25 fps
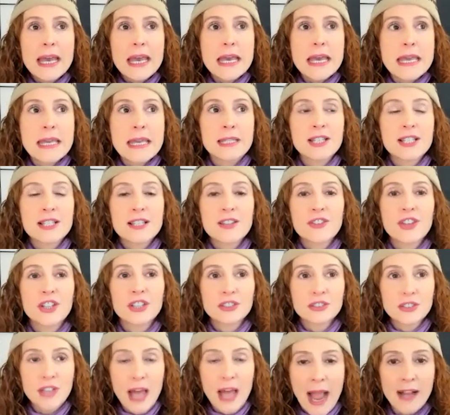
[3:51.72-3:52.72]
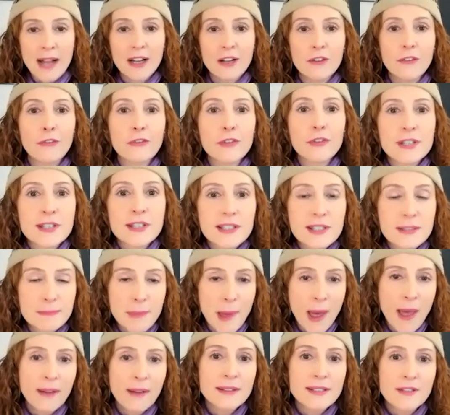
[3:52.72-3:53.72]
It's the lack of
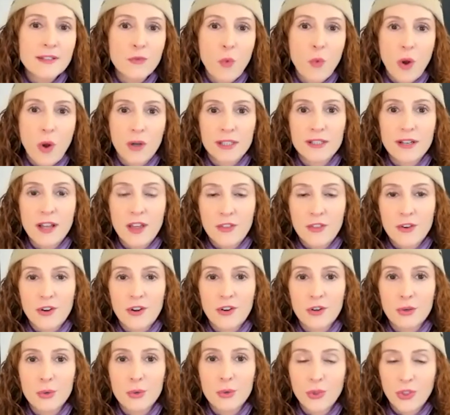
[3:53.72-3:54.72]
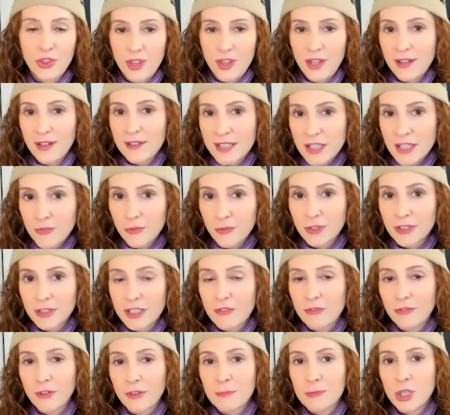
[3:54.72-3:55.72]
respect of one another who think differently
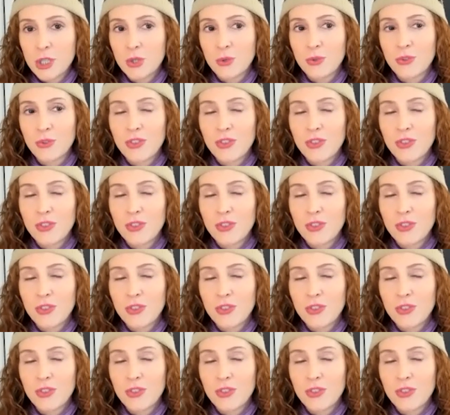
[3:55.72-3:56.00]
from you.